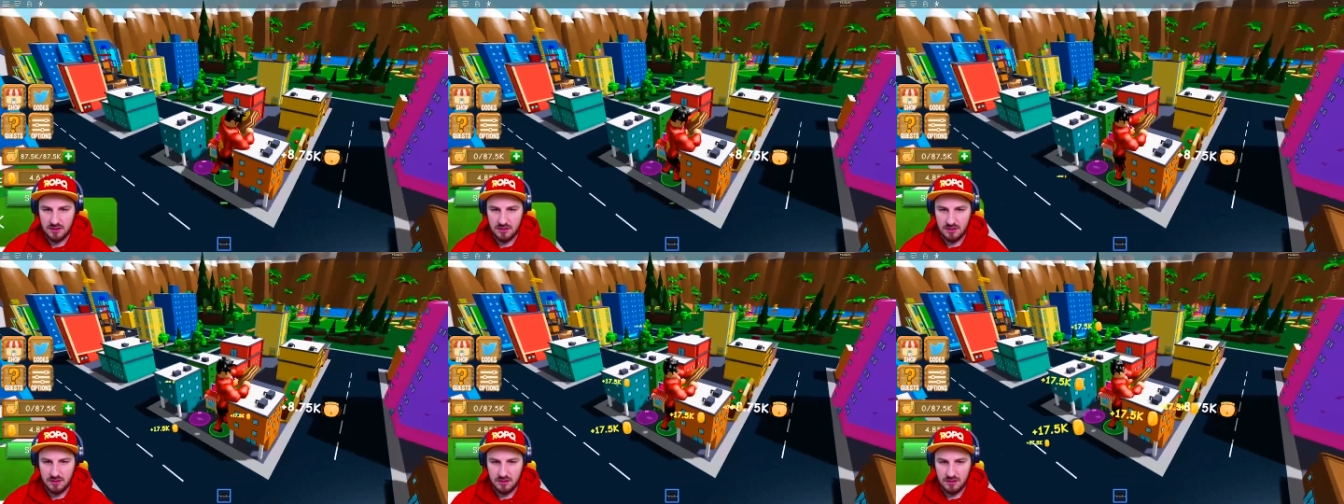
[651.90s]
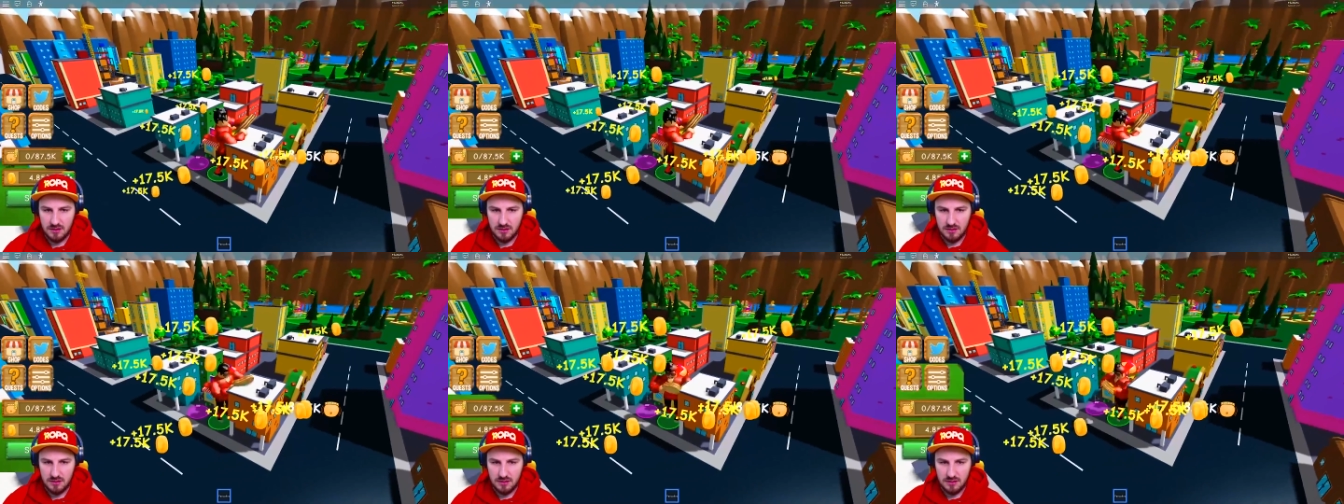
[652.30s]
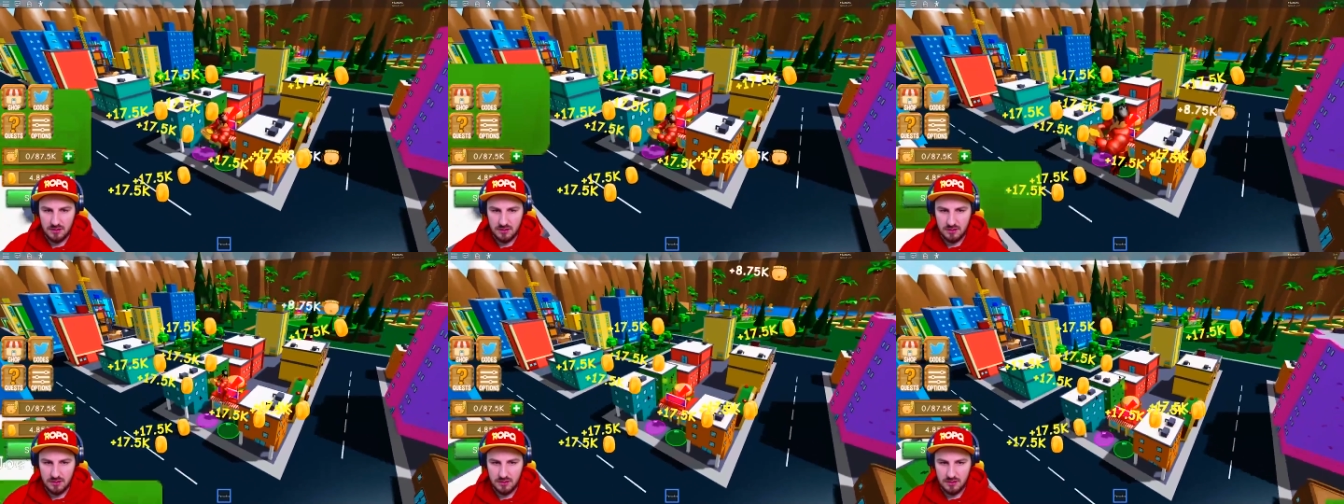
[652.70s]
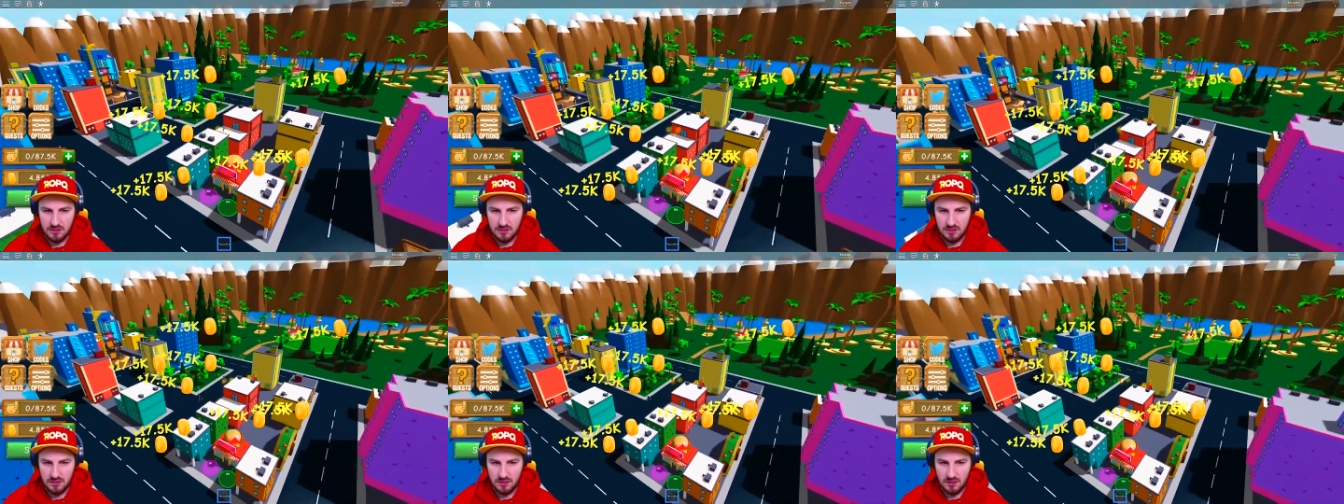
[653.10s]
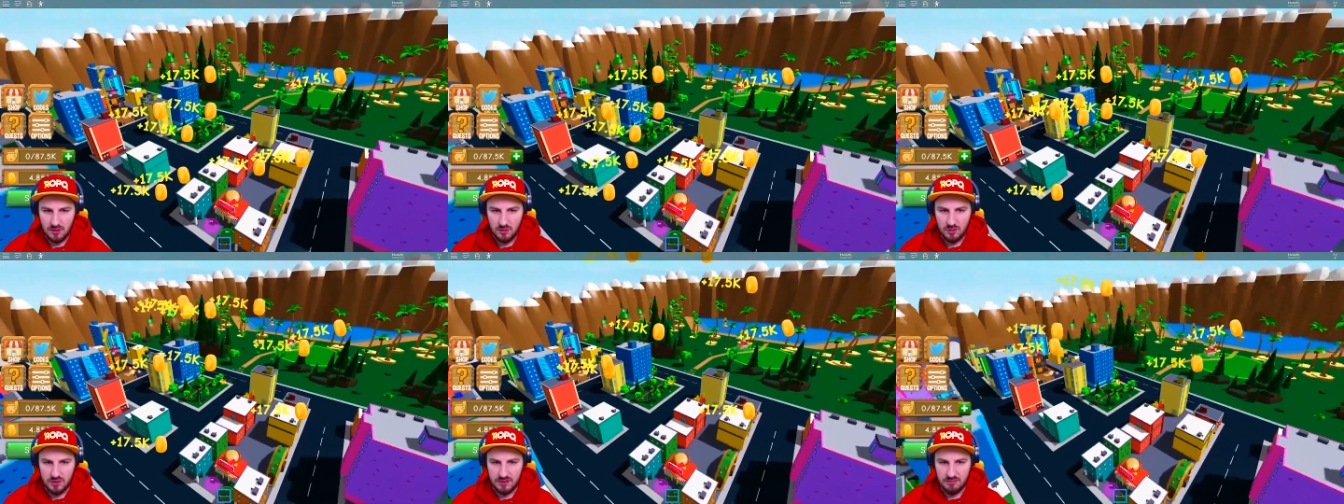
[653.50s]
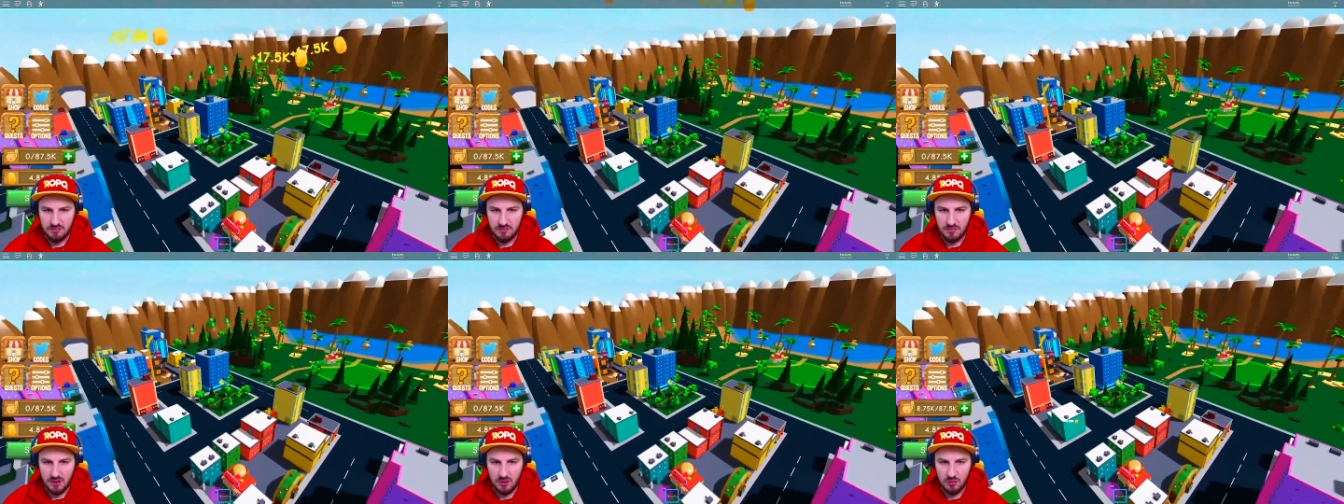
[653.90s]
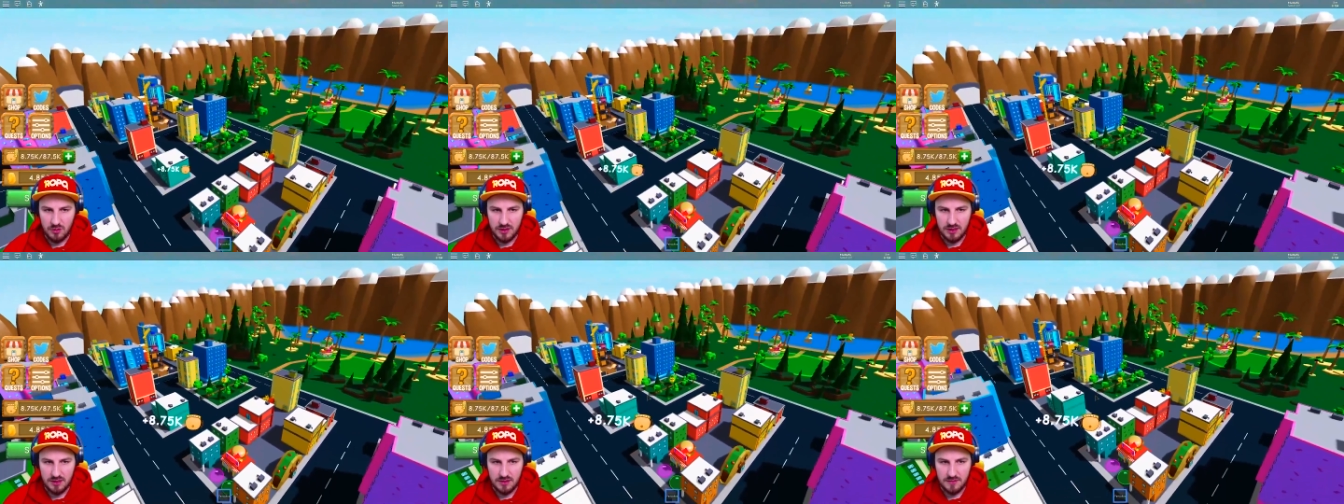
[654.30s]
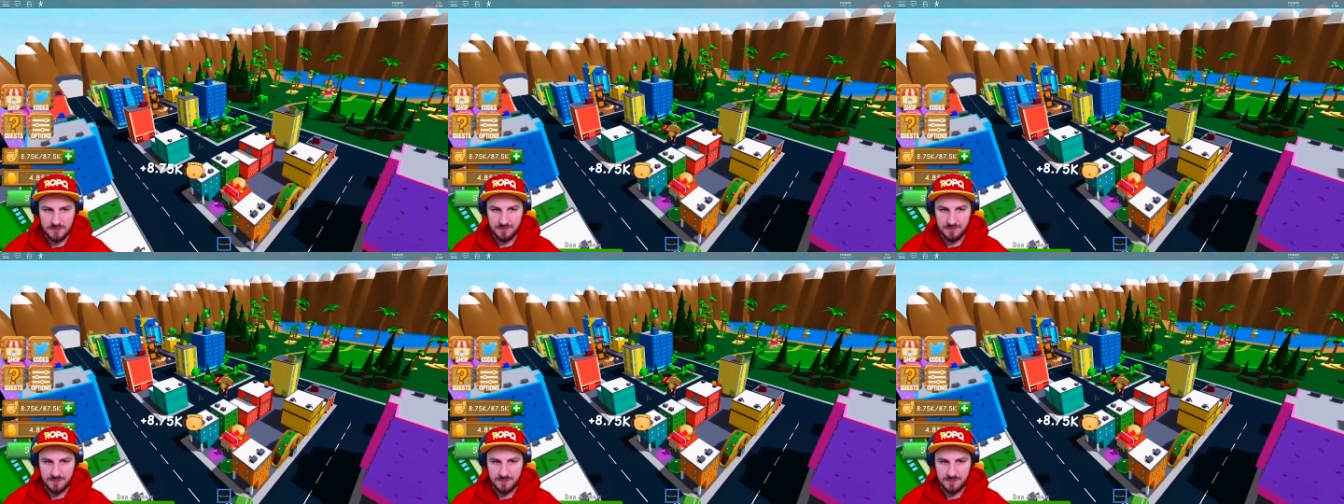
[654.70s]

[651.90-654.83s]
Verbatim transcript: is Ben and Joe's. Holy moly.